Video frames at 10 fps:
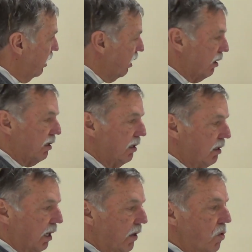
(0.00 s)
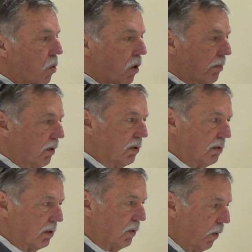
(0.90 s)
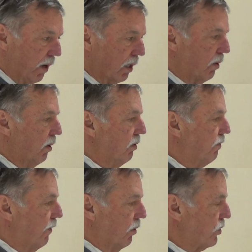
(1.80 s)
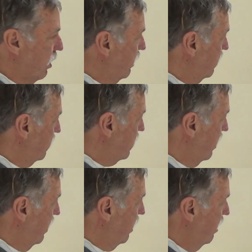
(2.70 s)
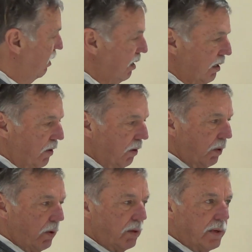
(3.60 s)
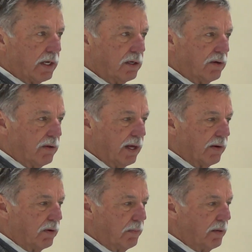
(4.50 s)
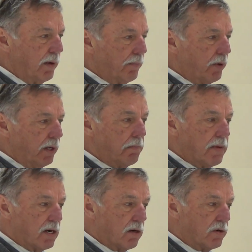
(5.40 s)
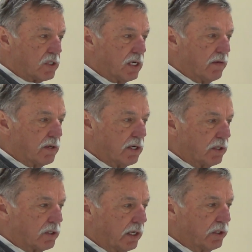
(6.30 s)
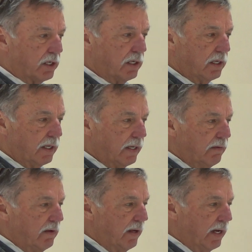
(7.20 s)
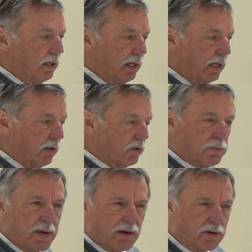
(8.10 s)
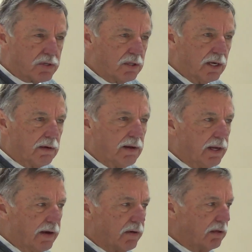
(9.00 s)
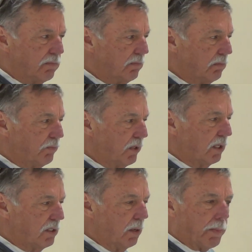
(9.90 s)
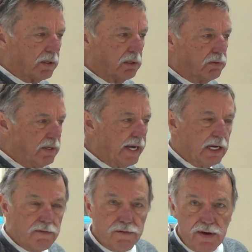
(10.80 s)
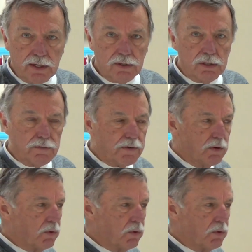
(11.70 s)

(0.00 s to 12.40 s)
in a normal, quote-unquote, flow circuit design, the only way we could do that would be by putting mirrors into the test section, and those mirrors then have a typical negative effect on the flow